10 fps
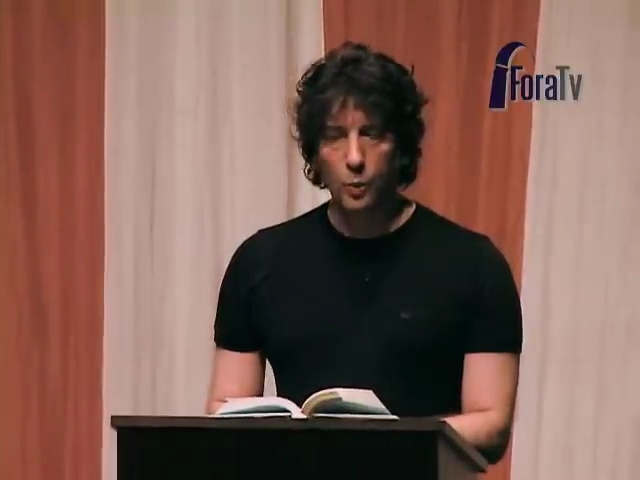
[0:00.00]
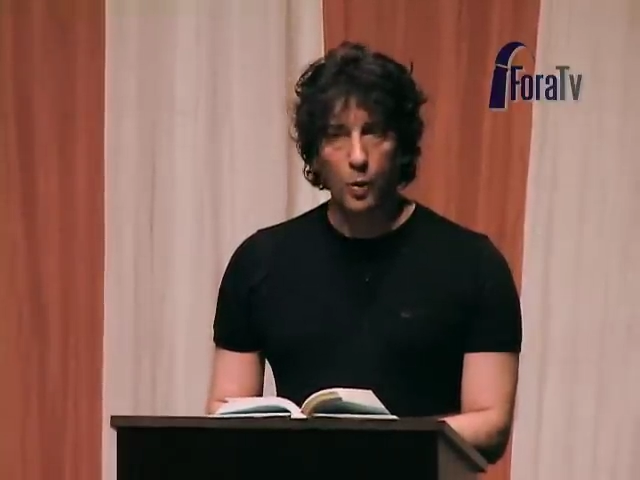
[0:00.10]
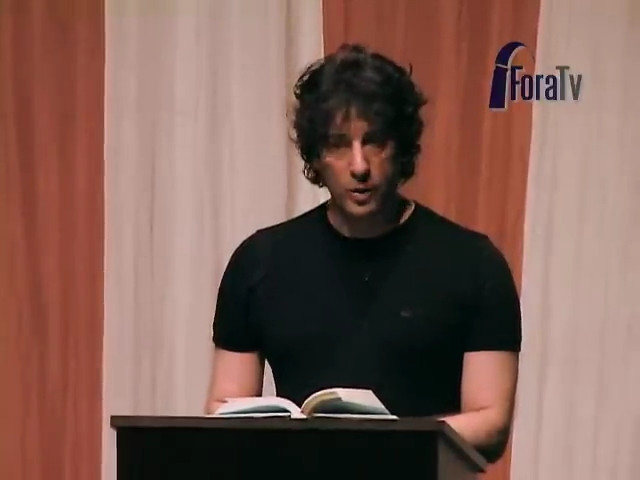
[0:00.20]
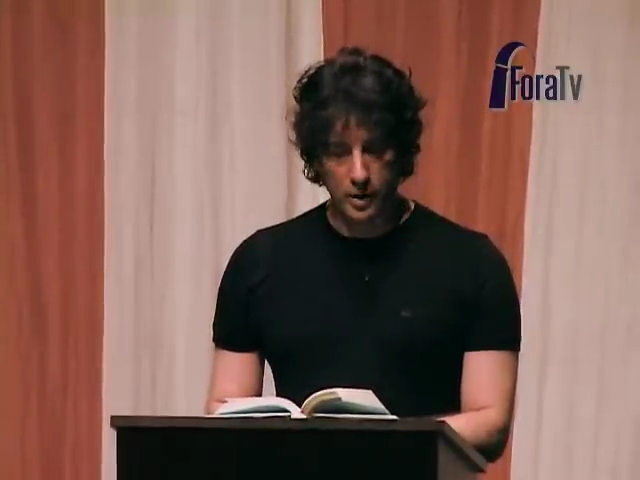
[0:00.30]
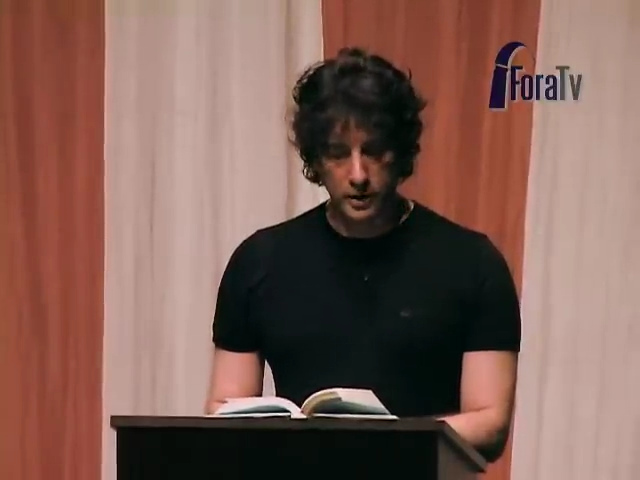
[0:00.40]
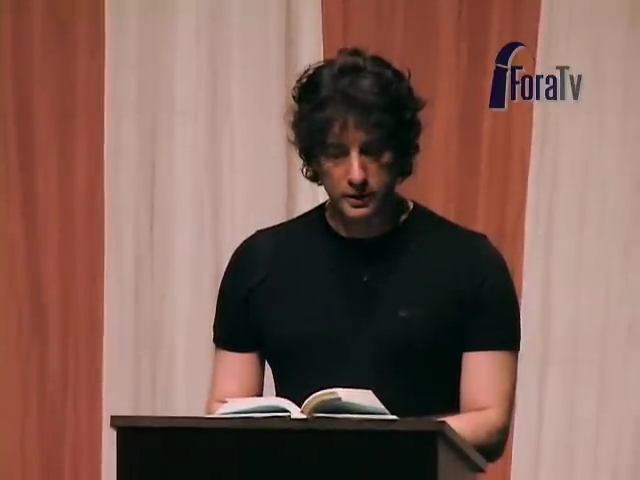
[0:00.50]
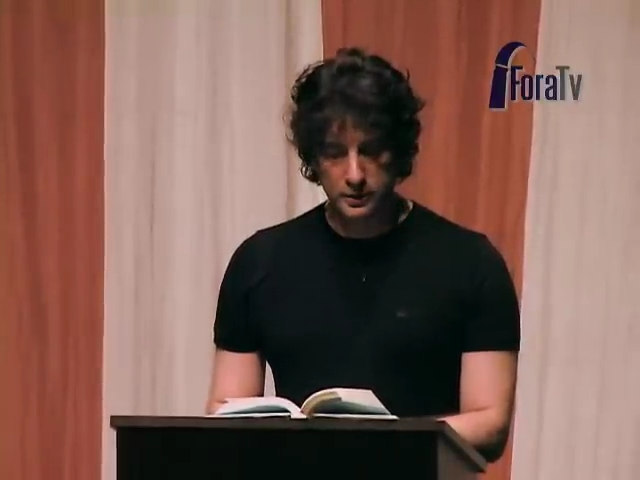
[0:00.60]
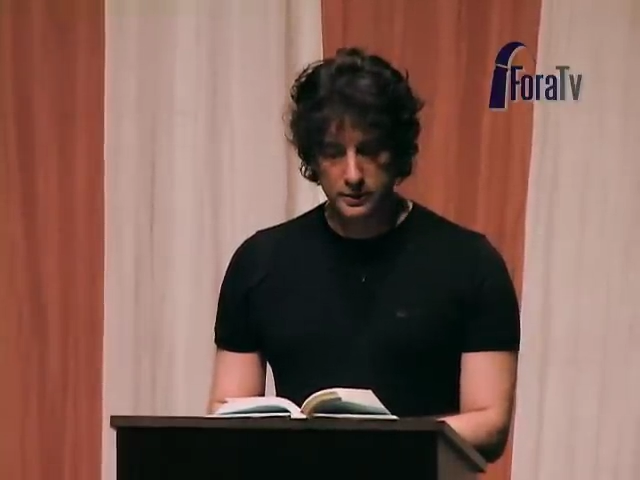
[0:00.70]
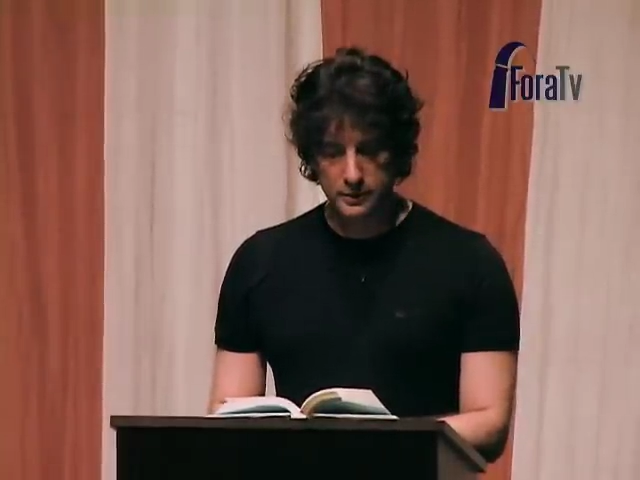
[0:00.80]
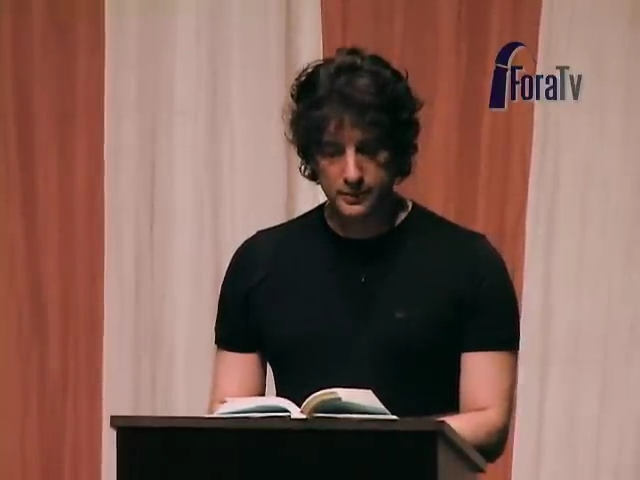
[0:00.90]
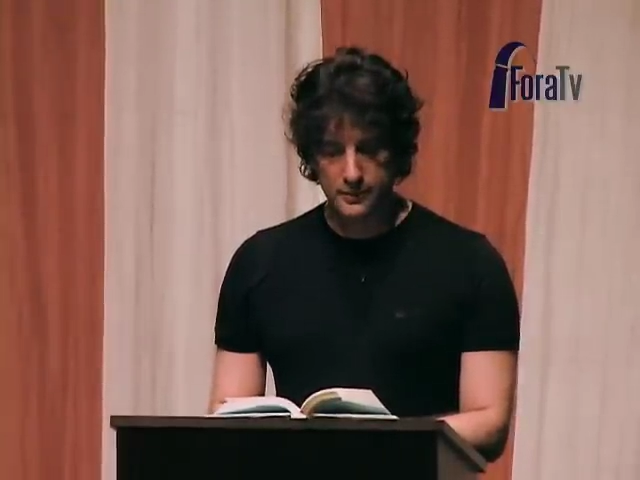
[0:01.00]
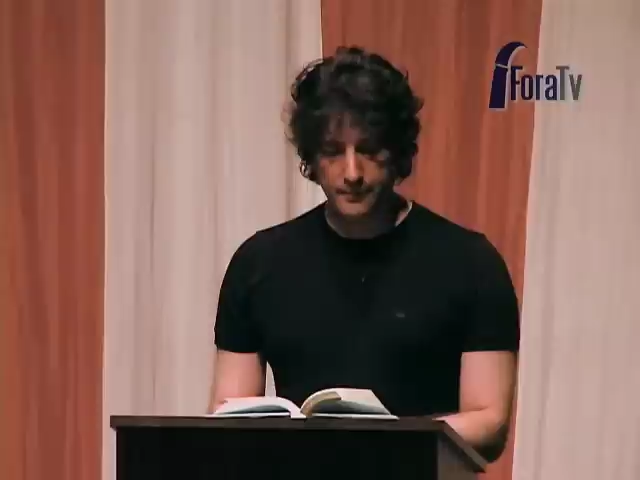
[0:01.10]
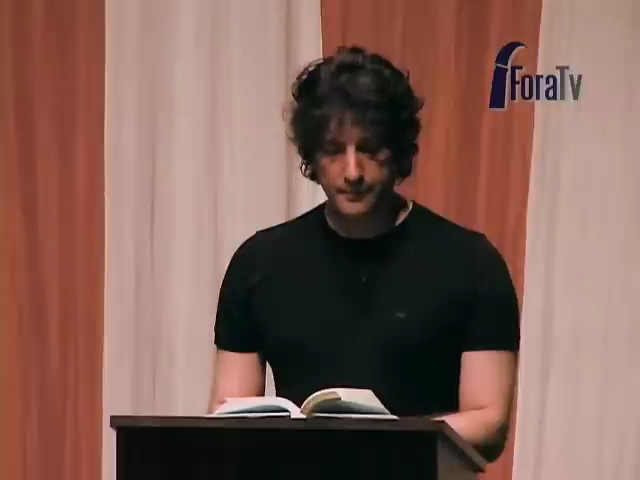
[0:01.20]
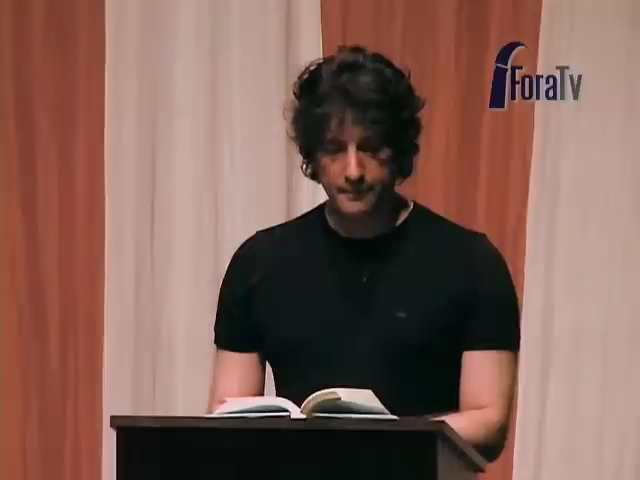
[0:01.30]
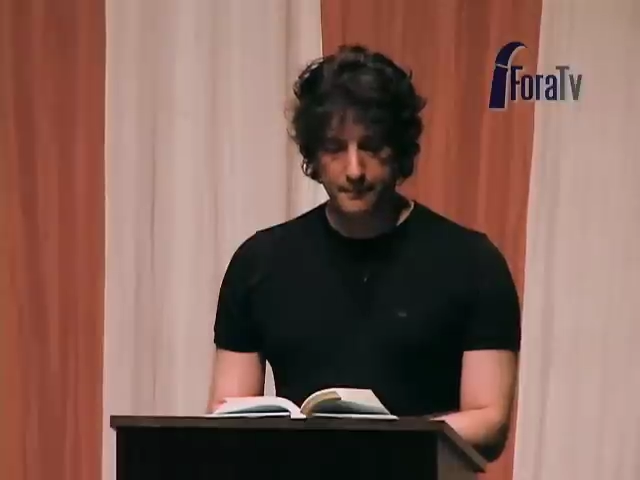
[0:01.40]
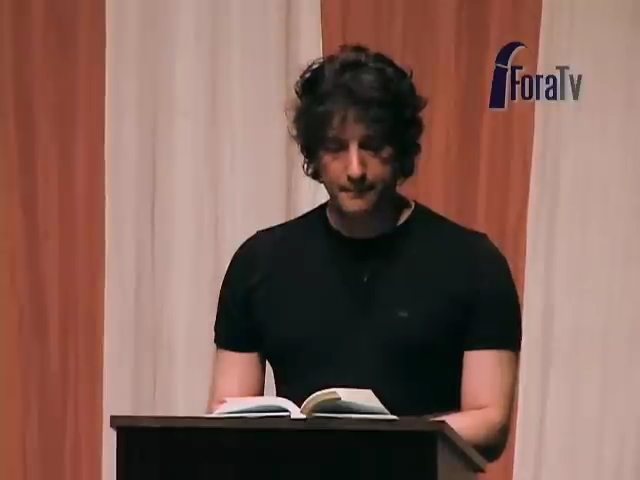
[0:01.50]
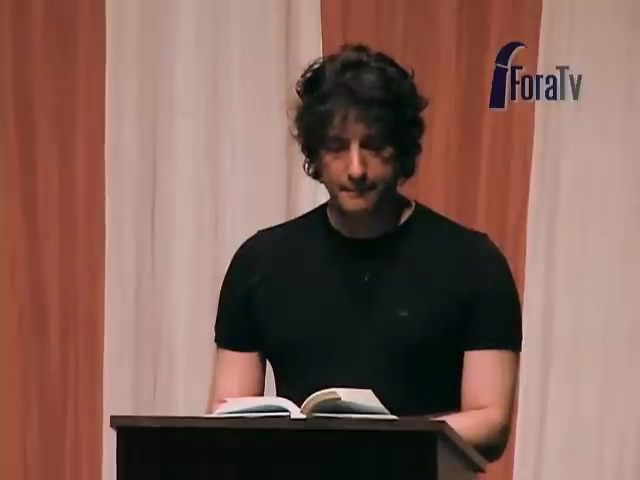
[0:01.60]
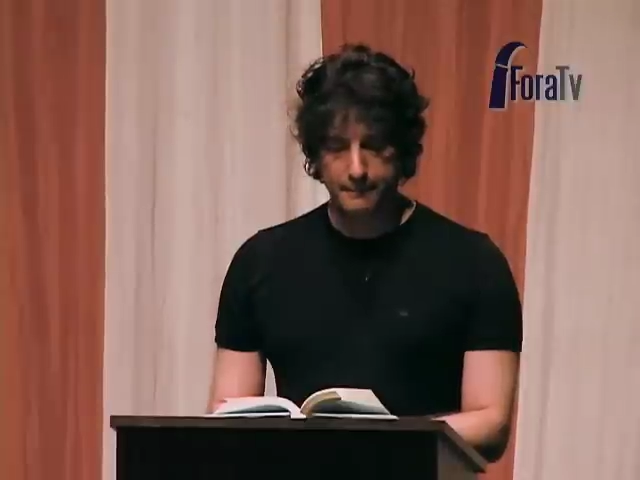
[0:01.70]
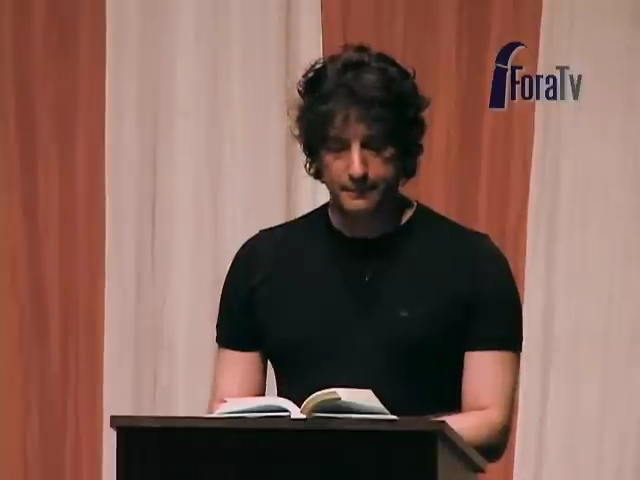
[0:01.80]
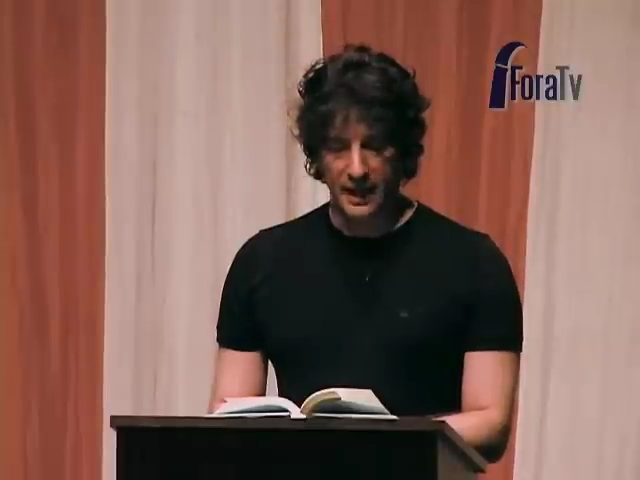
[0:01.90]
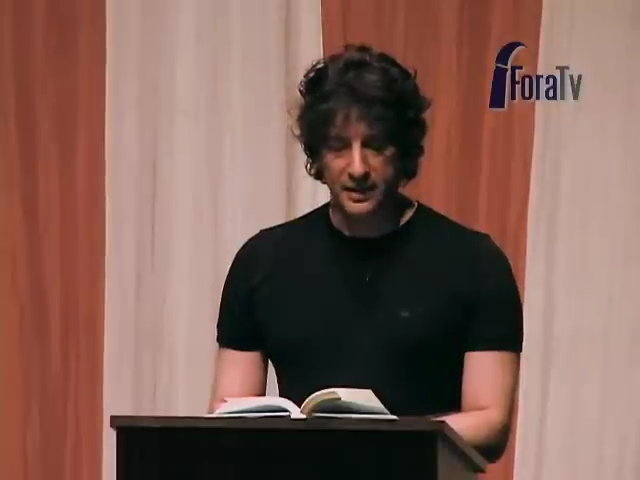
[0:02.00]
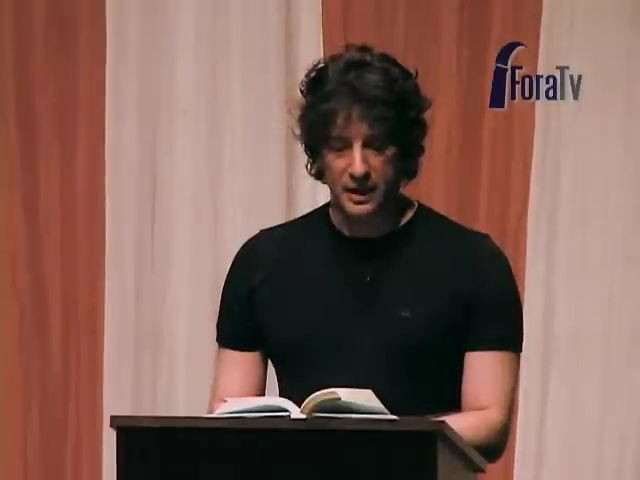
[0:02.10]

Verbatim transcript: Walk on. In